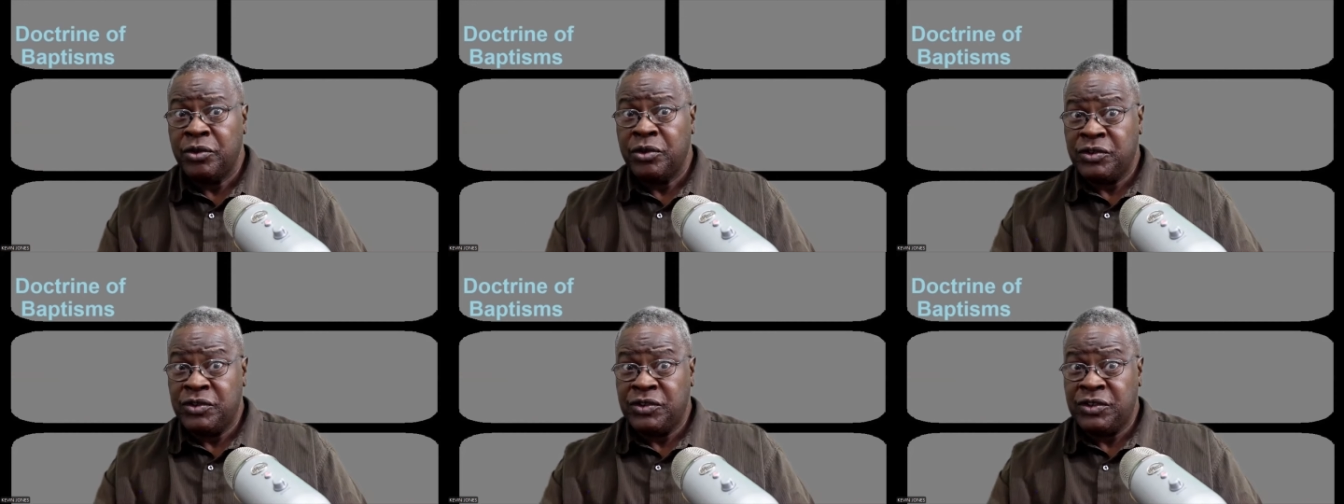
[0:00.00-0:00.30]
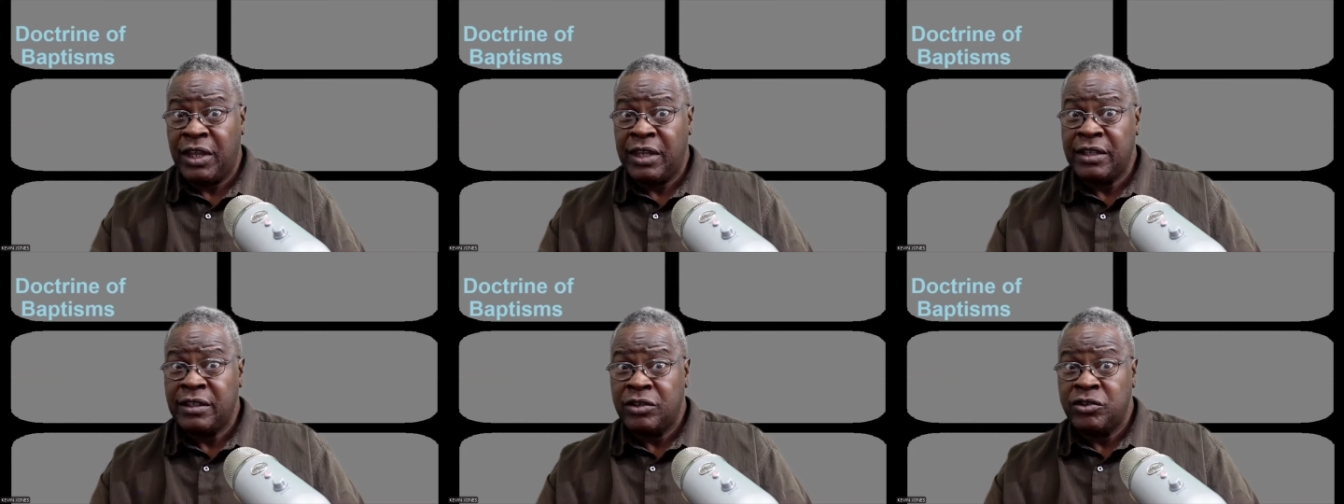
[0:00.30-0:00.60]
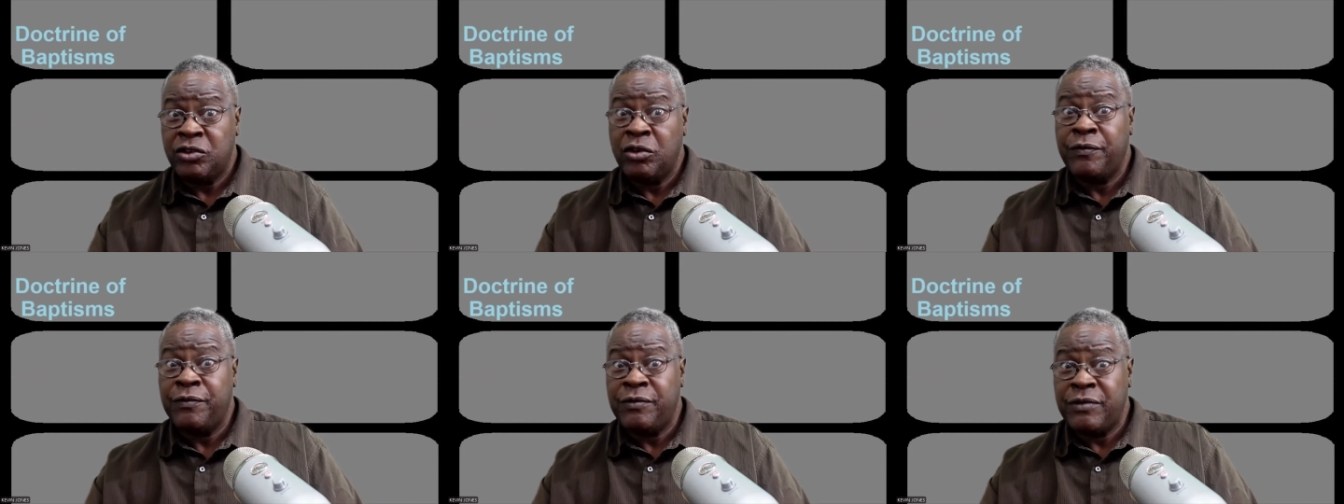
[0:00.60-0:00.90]
saying that
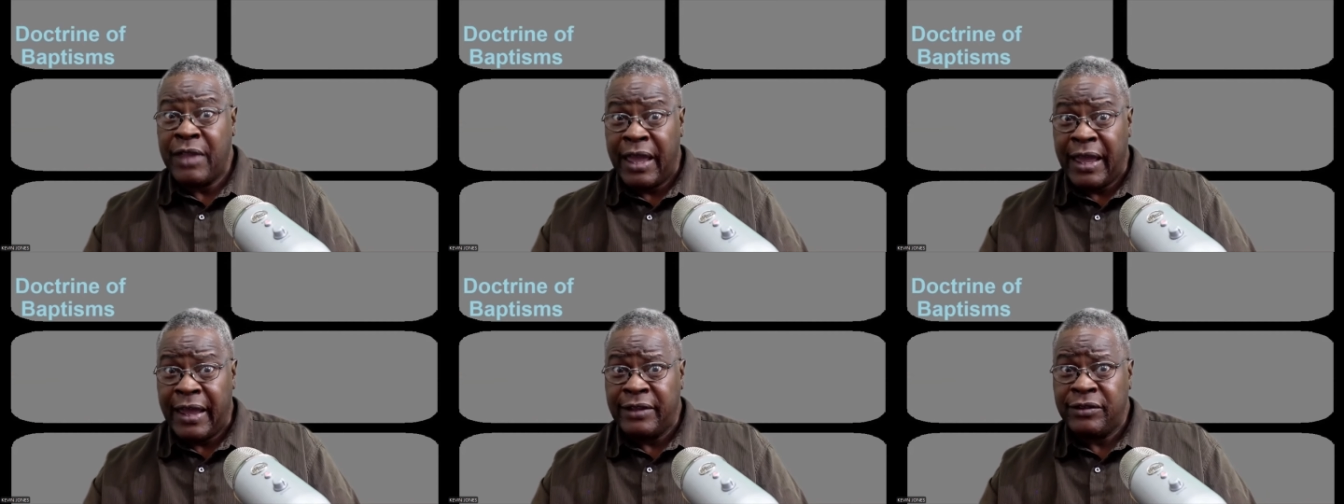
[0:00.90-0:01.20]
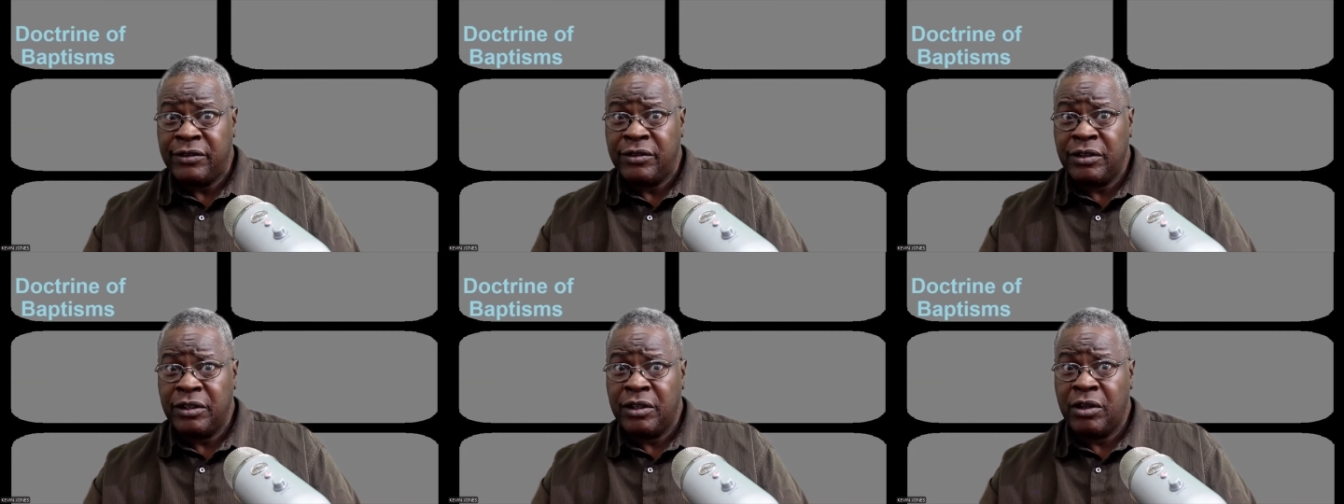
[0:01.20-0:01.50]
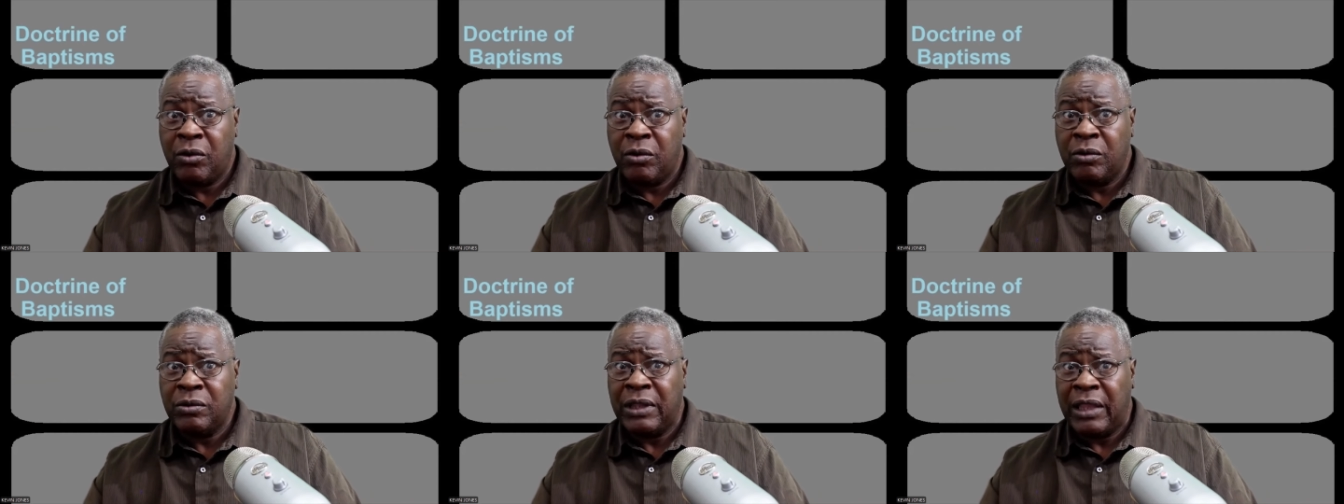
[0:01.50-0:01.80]
you've died to the
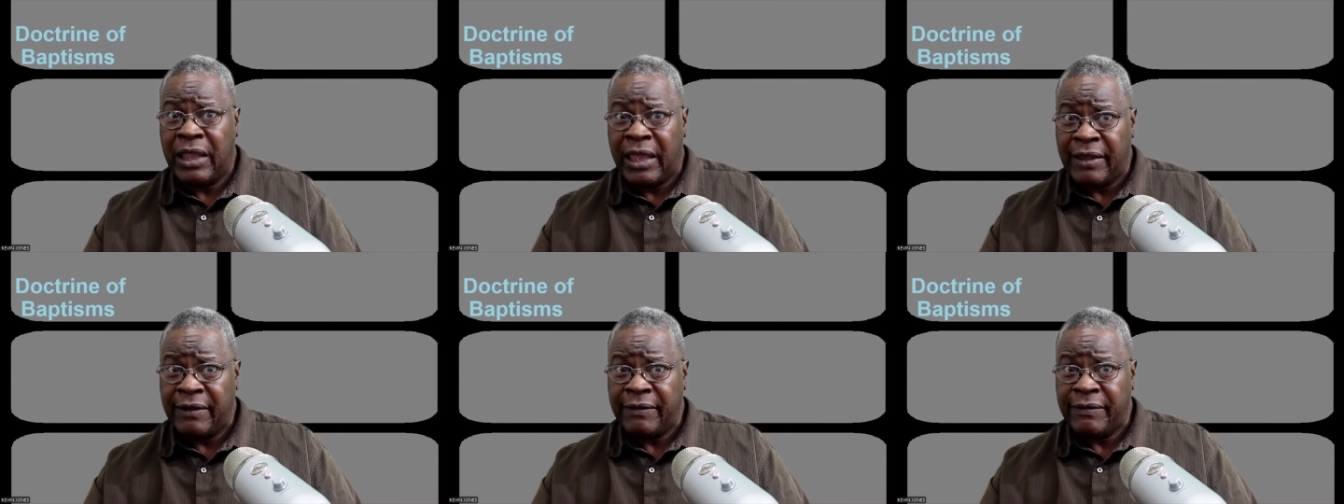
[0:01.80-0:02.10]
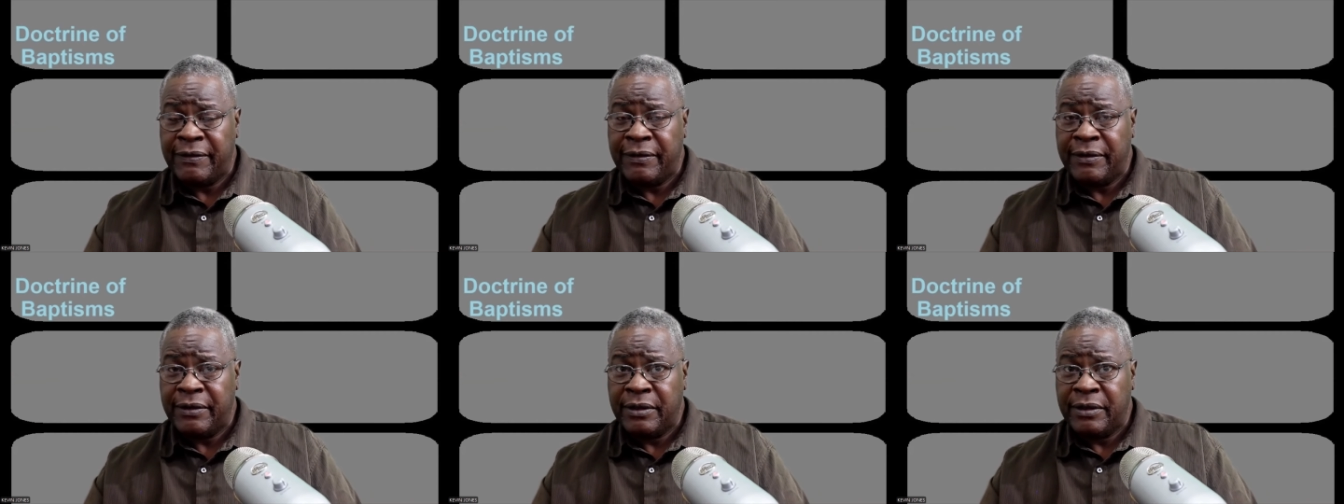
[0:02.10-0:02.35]
old life.